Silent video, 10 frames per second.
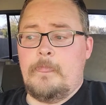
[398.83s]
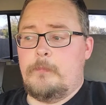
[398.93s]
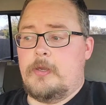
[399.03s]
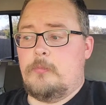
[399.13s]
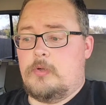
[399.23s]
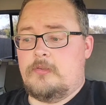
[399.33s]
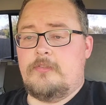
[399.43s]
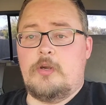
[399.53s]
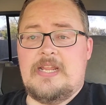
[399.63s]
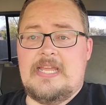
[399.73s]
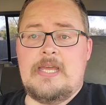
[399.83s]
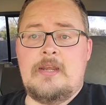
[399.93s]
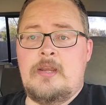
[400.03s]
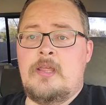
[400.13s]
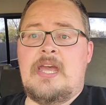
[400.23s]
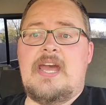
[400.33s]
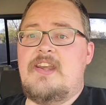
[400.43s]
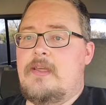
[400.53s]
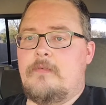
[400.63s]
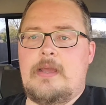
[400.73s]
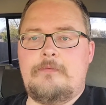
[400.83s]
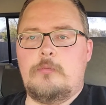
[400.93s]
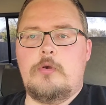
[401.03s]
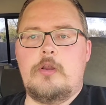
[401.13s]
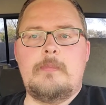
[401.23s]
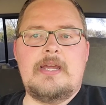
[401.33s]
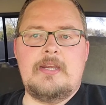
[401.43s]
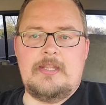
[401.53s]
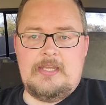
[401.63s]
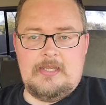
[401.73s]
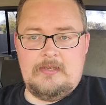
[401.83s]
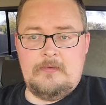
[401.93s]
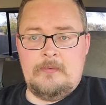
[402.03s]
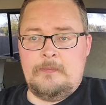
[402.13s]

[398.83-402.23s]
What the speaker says: But once they're in, I never have to worry about it again.